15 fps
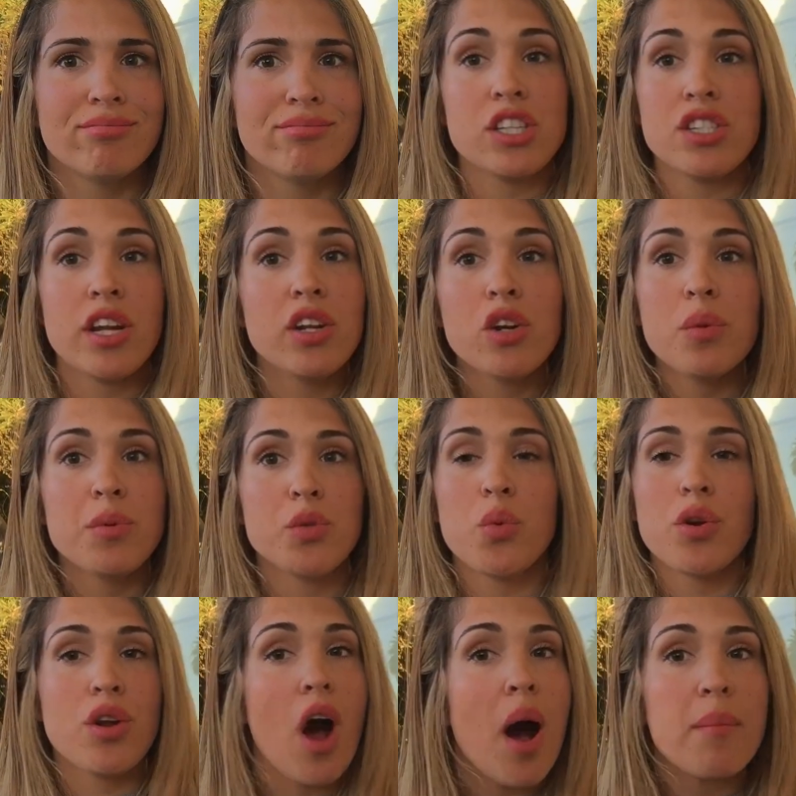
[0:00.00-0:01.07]
Study groups
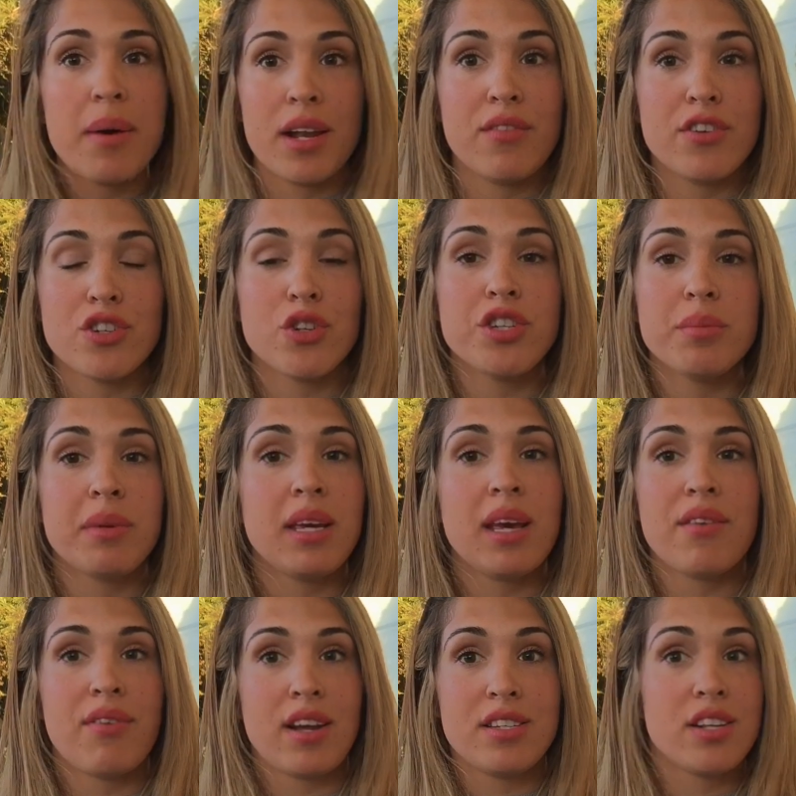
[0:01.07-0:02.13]
were not beneficial to
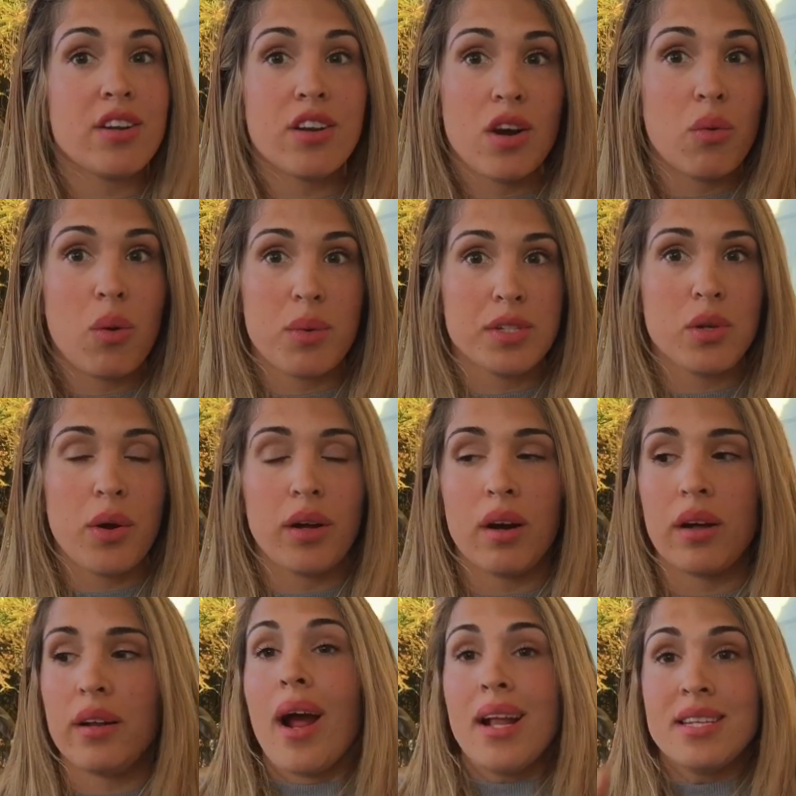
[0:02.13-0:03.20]
me if I didn't know what was going on.
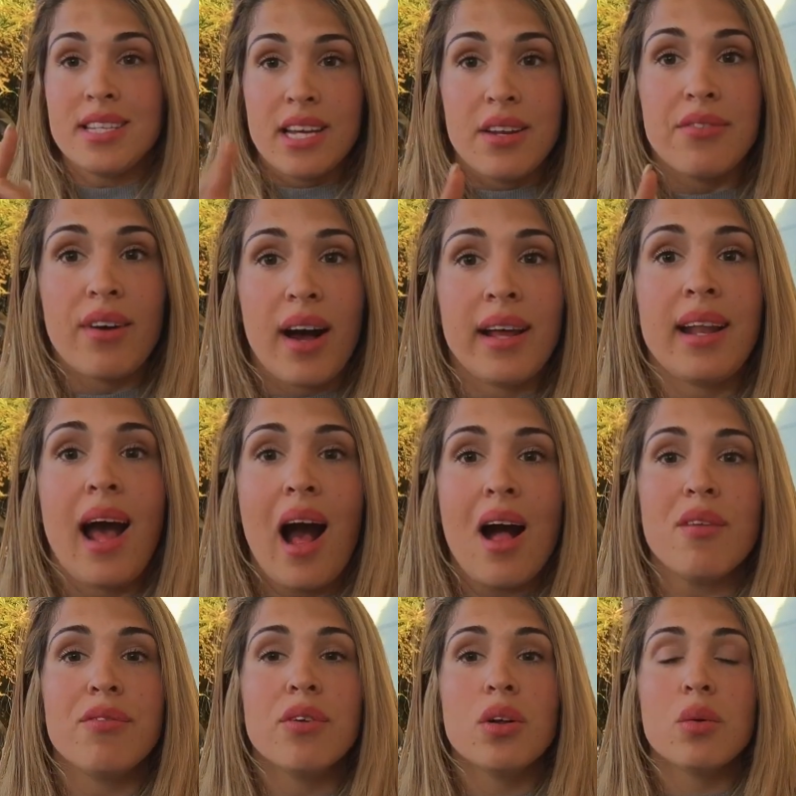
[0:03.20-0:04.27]
What I did find
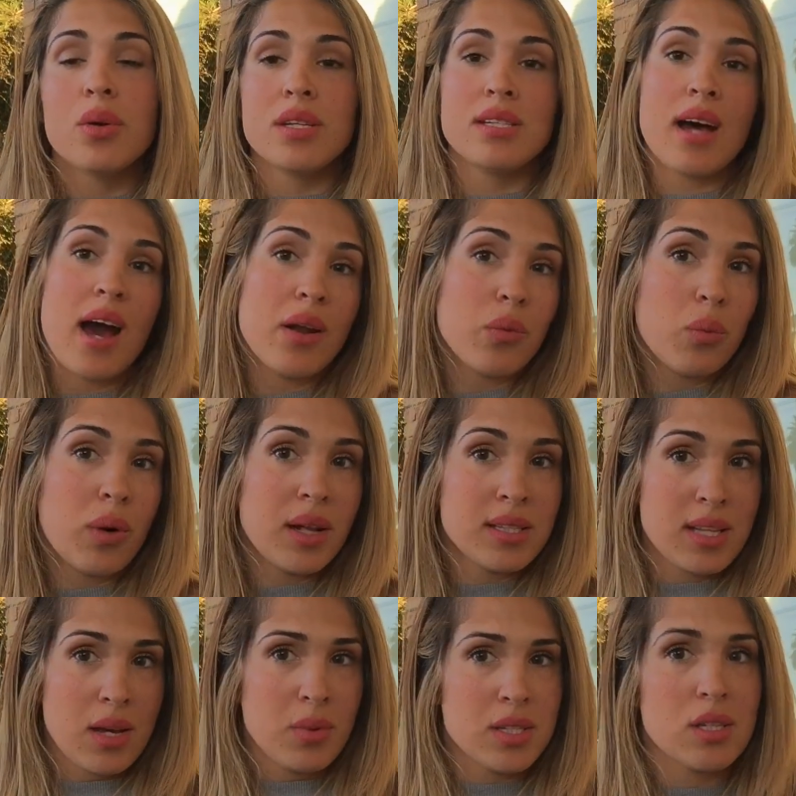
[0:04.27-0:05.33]
helpful was that
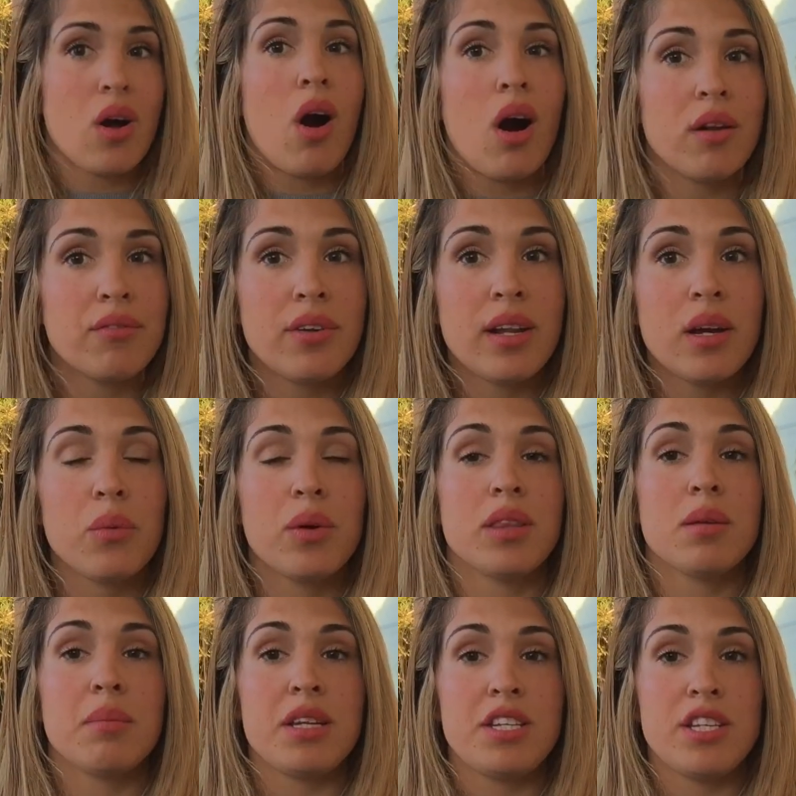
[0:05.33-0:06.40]
once I was confident with
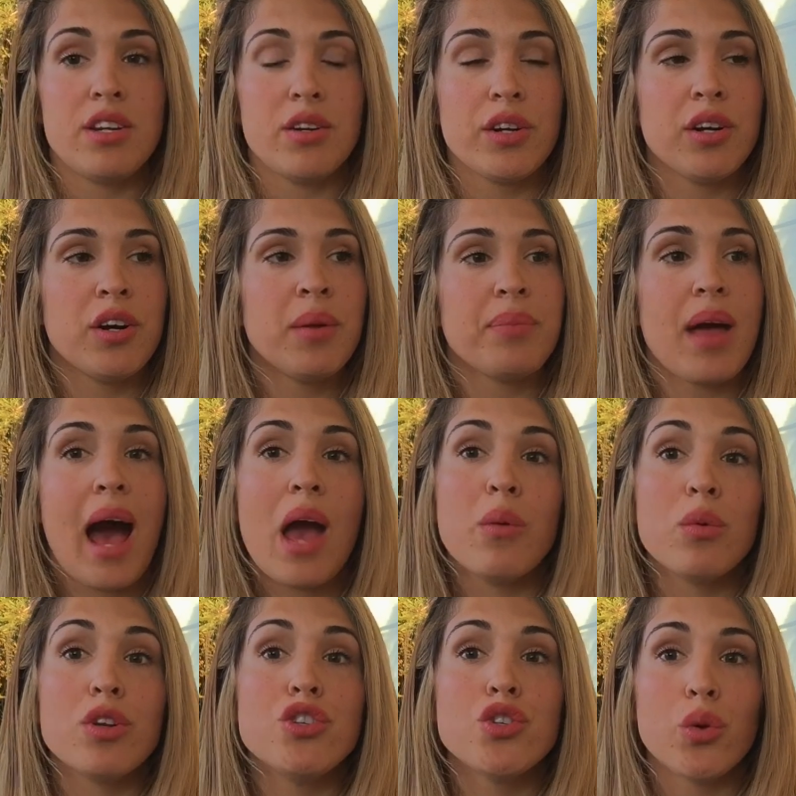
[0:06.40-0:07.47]
the material, I
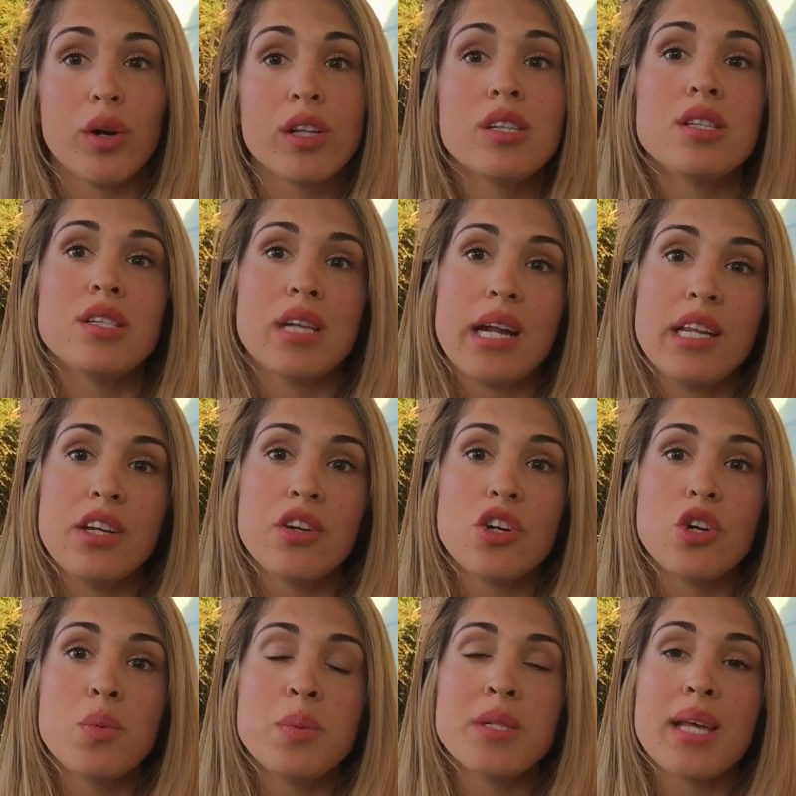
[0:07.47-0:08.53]
would join study
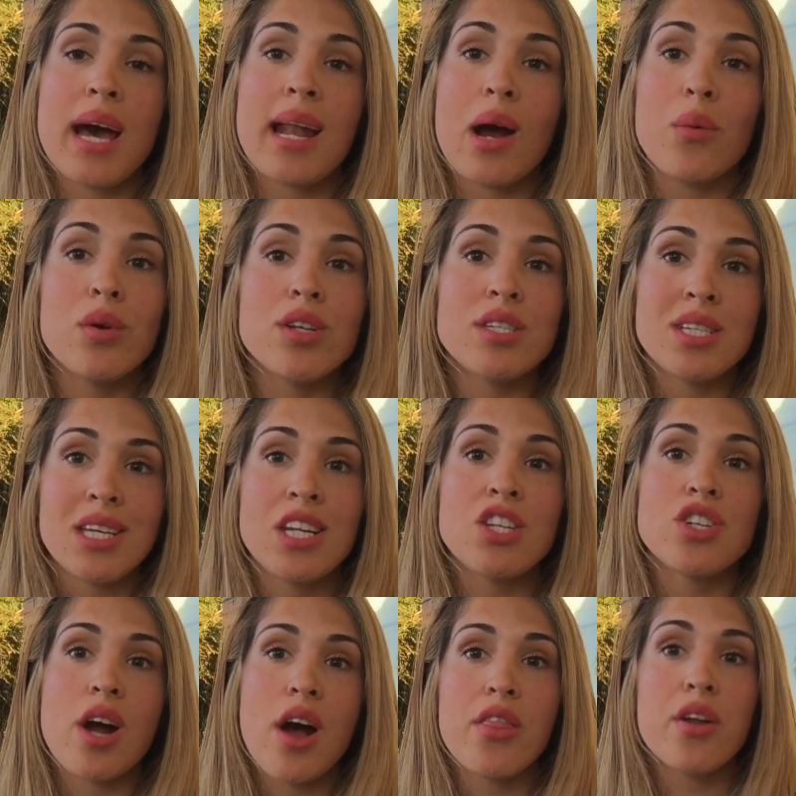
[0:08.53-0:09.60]
groups and I would
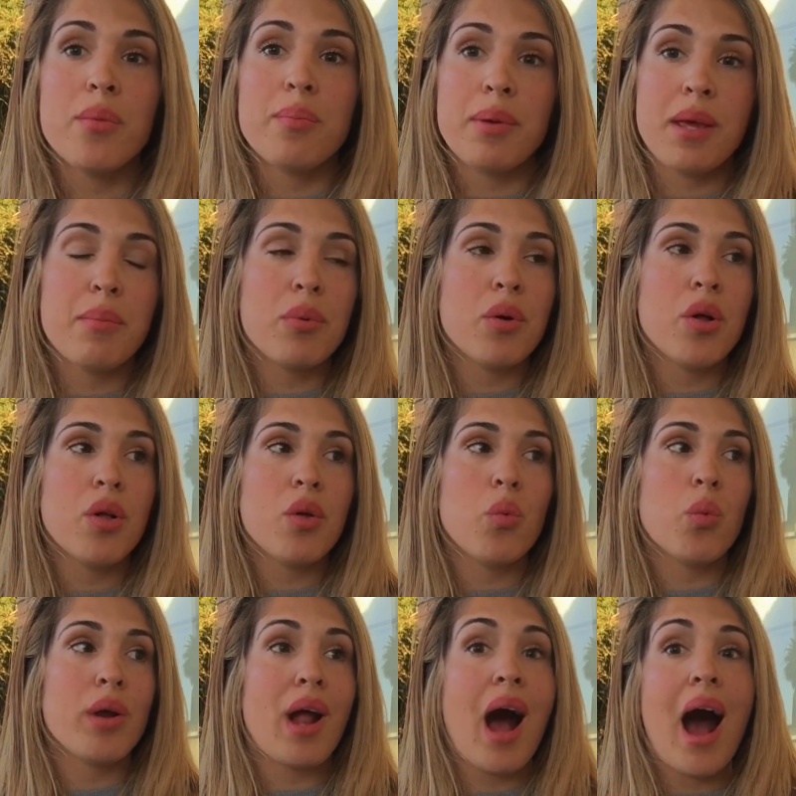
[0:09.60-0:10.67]
teach other people
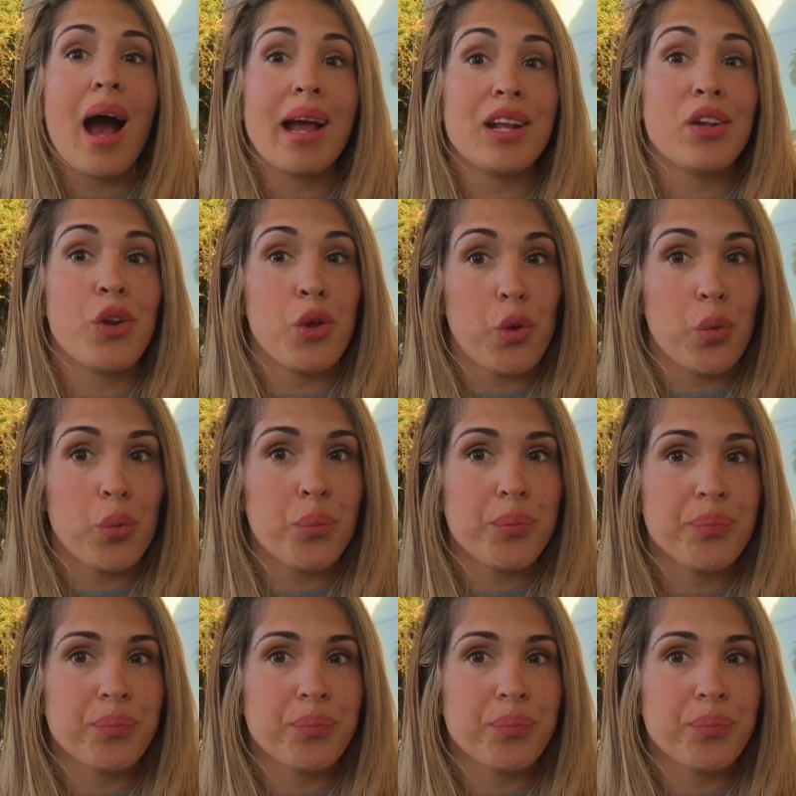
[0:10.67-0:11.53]
what I knew.